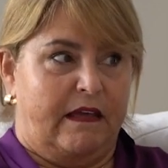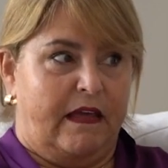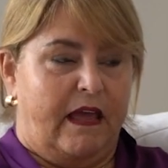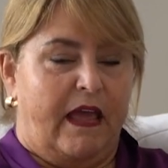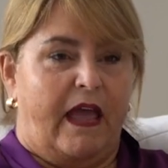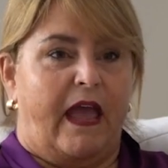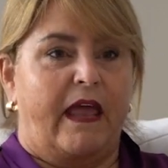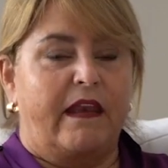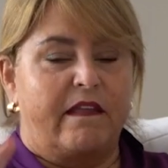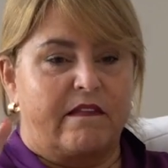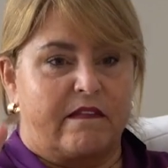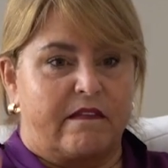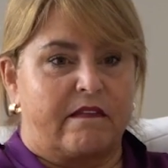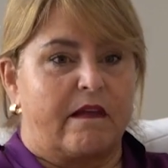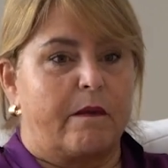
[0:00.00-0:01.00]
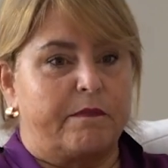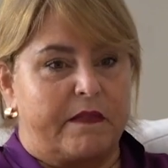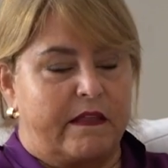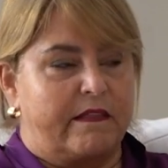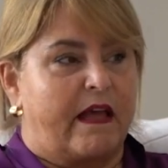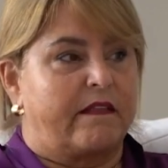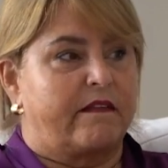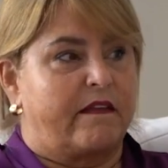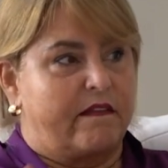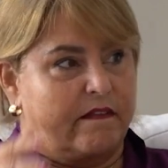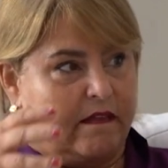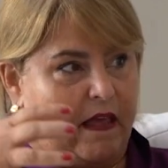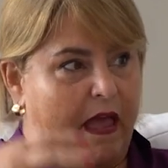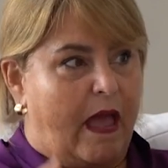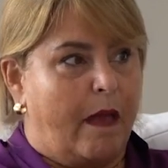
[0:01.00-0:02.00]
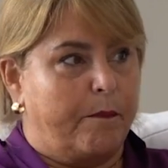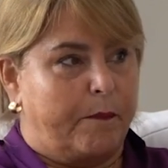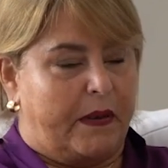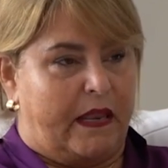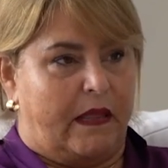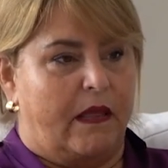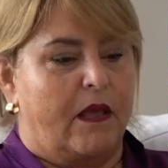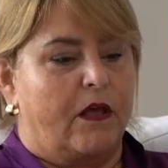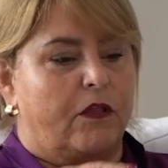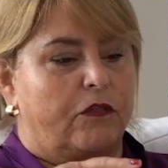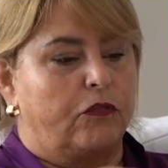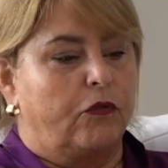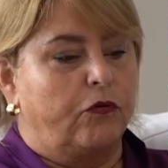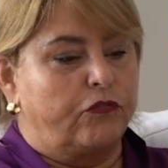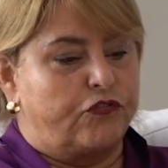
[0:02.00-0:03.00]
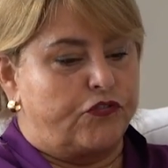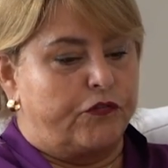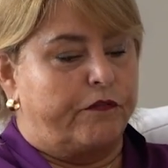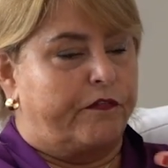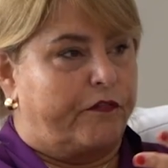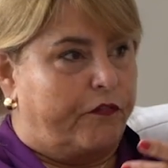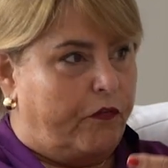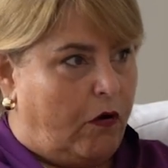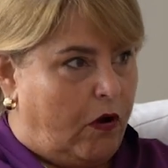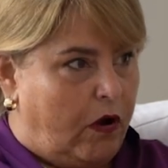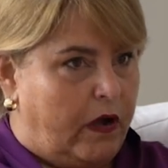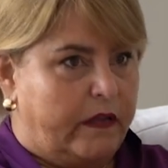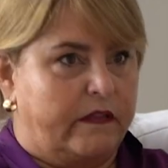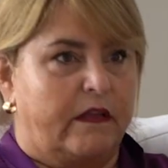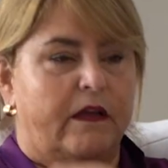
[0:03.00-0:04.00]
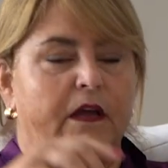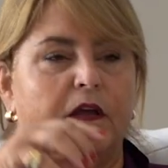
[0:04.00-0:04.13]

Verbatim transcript: Yeah. And it's something that is happening due to fraud,